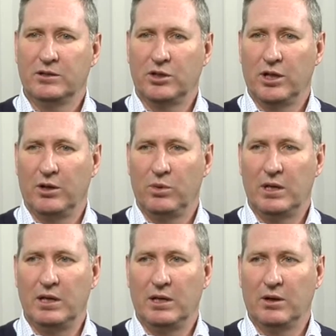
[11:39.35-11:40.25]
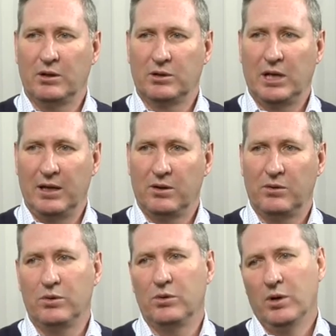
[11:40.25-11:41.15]
so that we get
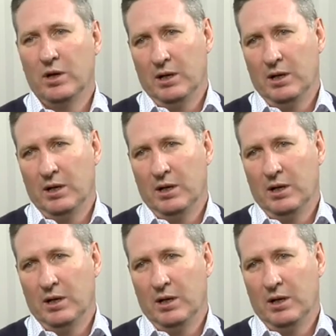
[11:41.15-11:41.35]
through